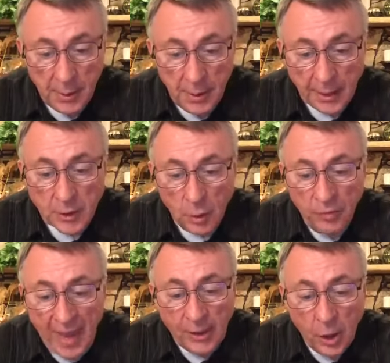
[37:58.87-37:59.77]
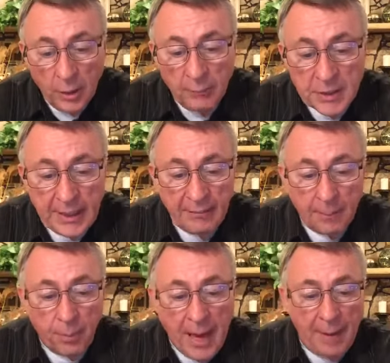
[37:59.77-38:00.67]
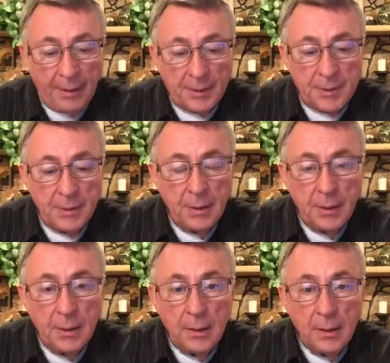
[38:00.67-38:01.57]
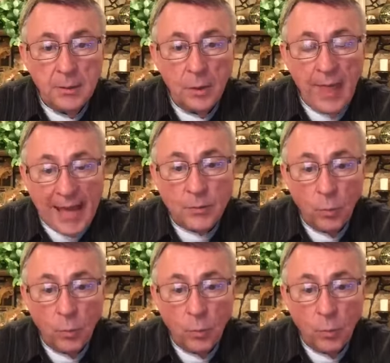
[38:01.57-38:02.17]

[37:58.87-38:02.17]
And so they couldn't receive the promise. So that's